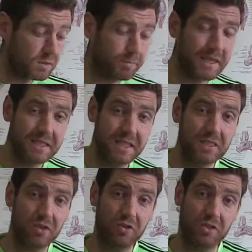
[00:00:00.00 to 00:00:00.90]
the big
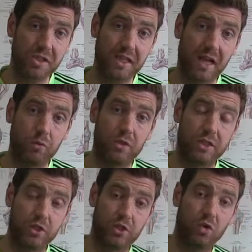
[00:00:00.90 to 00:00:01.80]
thing to understand
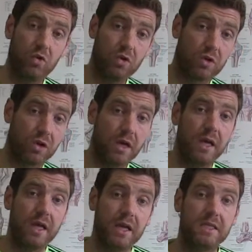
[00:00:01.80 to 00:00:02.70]
with the shoulder
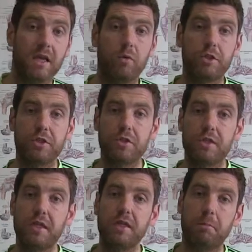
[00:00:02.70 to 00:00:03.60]
is that we
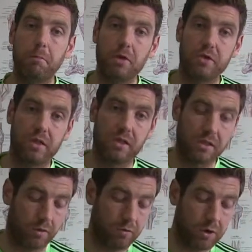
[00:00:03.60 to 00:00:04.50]
just need the
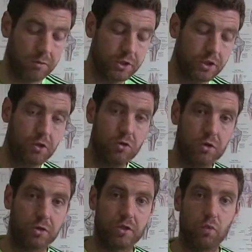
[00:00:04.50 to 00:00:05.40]
muscles around the
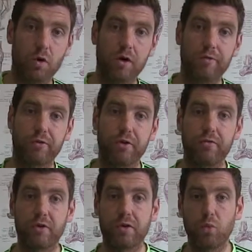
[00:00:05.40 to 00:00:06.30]
shoulder to work very,
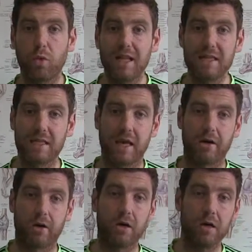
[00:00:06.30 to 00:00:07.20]
very well
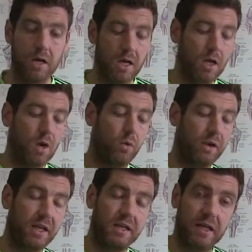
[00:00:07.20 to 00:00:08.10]
together.
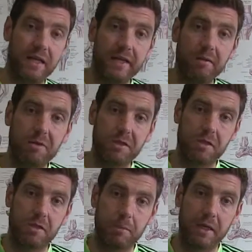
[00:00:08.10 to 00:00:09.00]
We need the
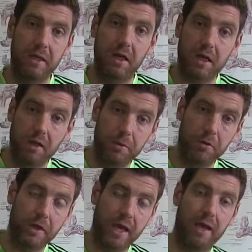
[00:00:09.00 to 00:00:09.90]
ligaments to be
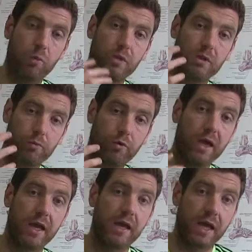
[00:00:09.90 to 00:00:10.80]
communicating with the
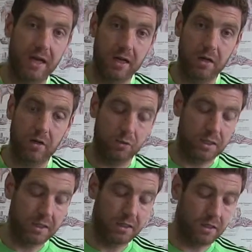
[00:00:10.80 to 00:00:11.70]
brain and
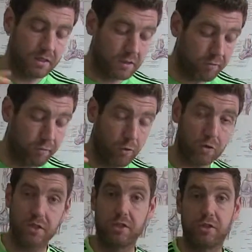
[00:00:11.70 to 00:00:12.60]
allowing
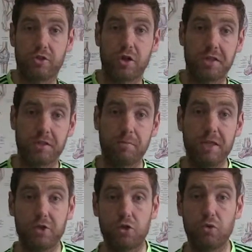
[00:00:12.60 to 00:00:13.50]
forces to
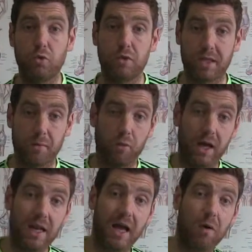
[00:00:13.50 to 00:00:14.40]
transmit through them
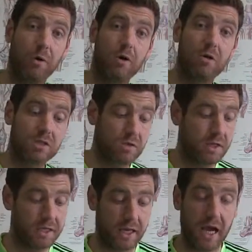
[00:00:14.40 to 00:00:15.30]
well, and we also
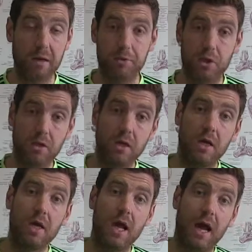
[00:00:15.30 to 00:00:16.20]
need the capsule
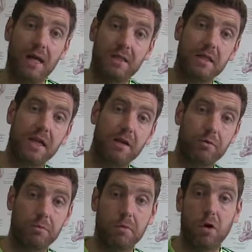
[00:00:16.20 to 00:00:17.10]
and the
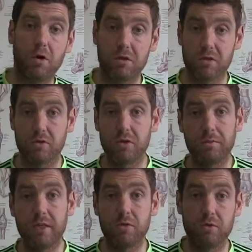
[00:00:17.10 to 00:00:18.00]
labrum also
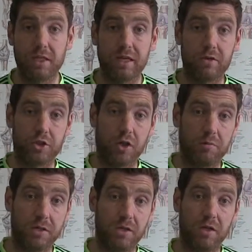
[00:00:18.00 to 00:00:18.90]
to be doing their
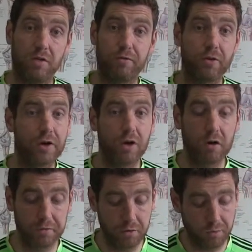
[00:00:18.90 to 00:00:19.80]
jobs. Now, very
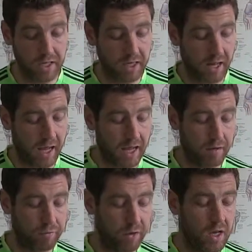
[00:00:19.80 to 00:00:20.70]
often we can
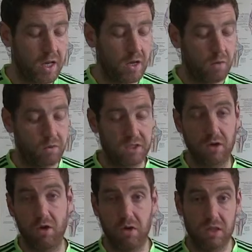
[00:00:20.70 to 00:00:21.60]
have what's
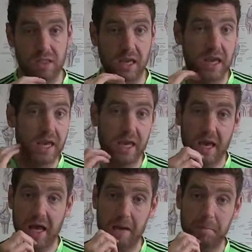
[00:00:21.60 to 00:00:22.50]
called
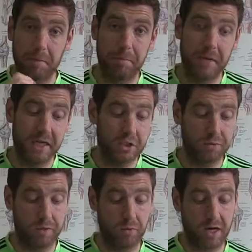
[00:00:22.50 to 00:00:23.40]
a
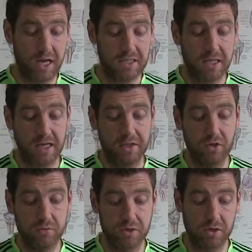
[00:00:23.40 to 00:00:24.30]
impingement, where as that
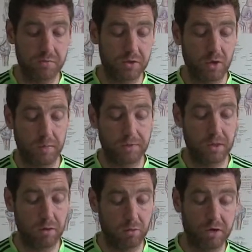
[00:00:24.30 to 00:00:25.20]
humerus comes up,
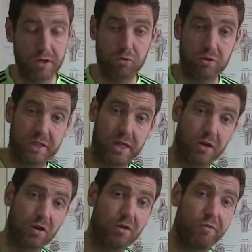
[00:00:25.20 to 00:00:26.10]
one of the
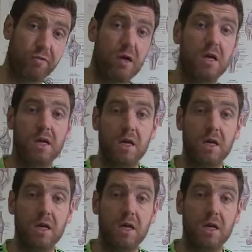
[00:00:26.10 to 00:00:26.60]
rotator cuff